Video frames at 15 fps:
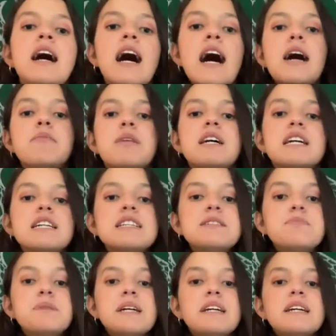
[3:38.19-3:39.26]
My
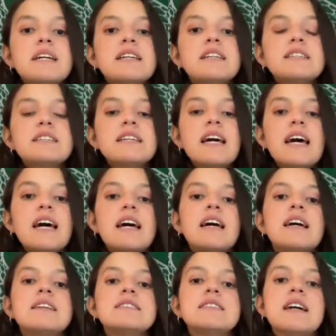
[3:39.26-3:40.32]
husband and